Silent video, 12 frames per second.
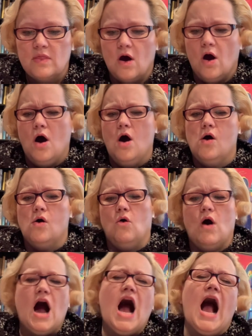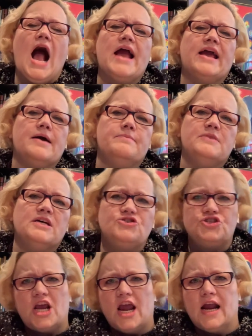Oh, I am the
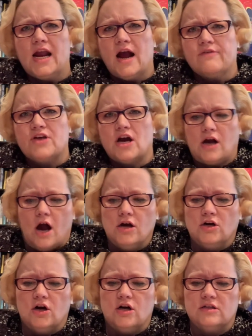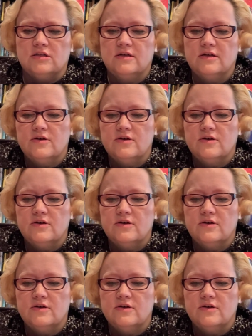Jing of the Kungle,